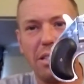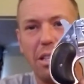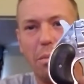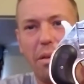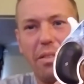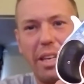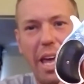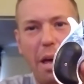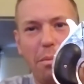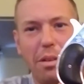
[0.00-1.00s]
a little bit of a
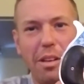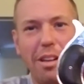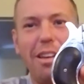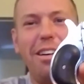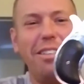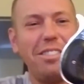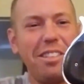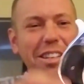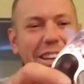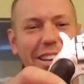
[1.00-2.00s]
gap, oh
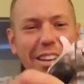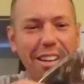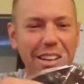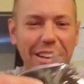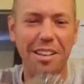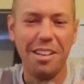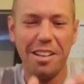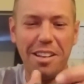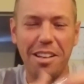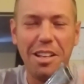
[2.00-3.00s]
shit.
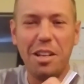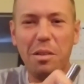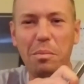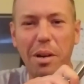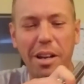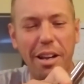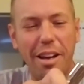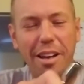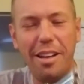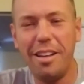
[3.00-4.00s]
But
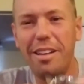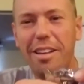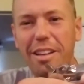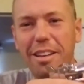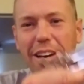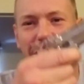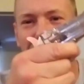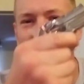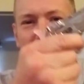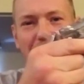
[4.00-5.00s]
I
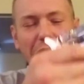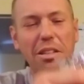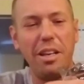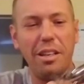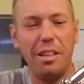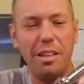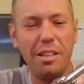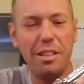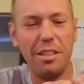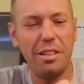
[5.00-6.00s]
love this little thing.
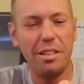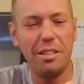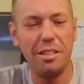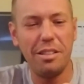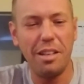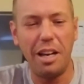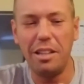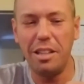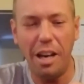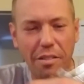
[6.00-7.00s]
I
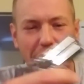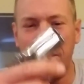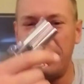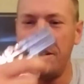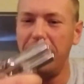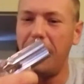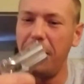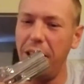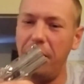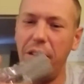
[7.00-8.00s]
love it. I
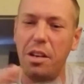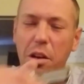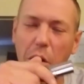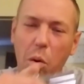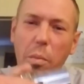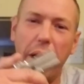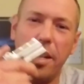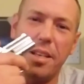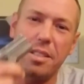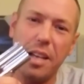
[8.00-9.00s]
love it. Nobody
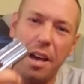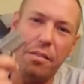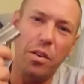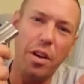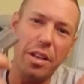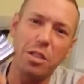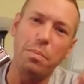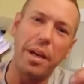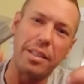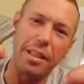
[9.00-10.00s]
is ever
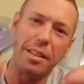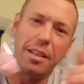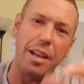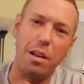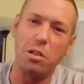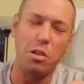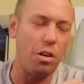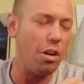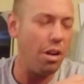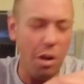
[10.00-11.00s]
expecting the Derringer.
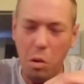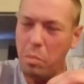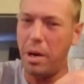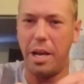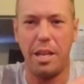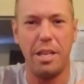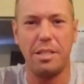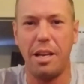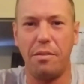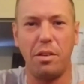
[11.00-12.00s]
Nobody
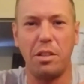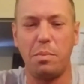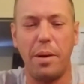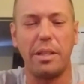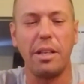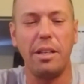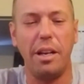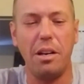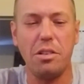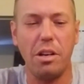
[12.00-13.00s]
is ever expecting
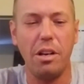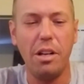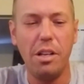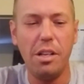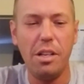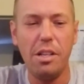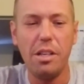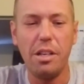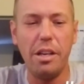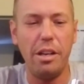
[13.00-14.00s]

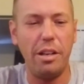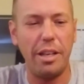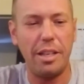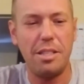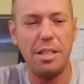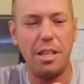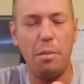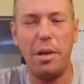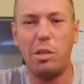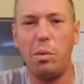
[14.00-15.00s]
the Derringer. Like I said, they
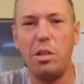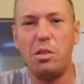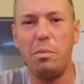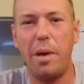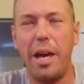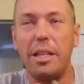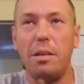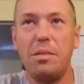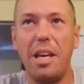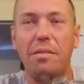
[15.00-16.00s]
make 22
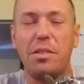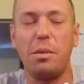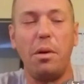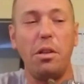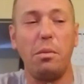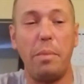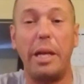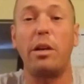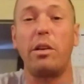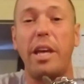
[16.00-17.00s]
magnums. They have some other
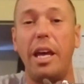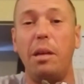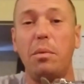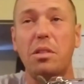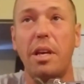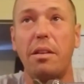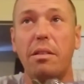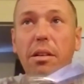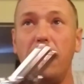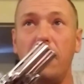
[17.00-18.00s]
bigger calibers like
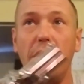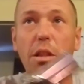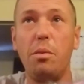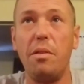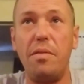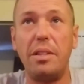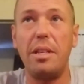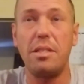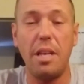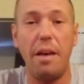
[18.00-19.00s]

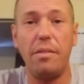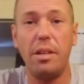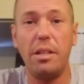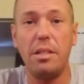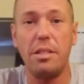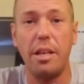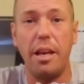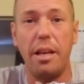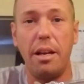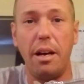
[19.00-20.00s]
357s
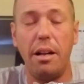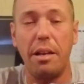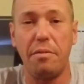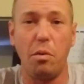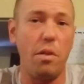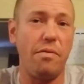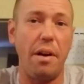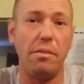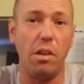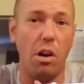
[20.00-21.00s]
and like
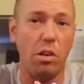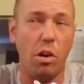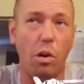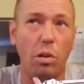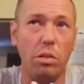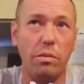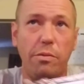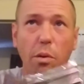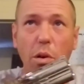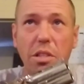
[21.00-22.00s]
45 long Colt,
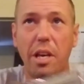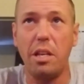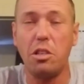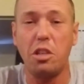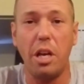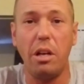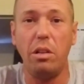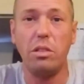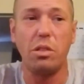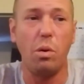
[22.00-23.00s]
410
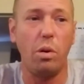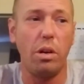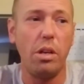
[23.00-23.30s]
shells, or